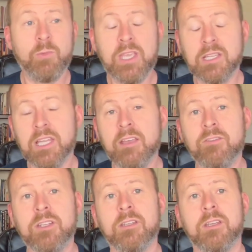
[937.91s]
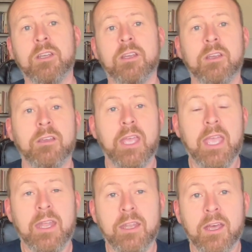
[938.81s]
We can live
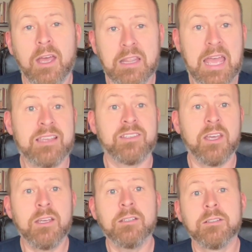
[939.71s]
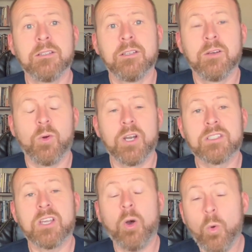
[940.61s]
in Alaska where
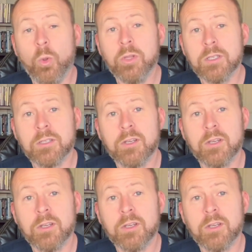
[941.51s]
it's cold,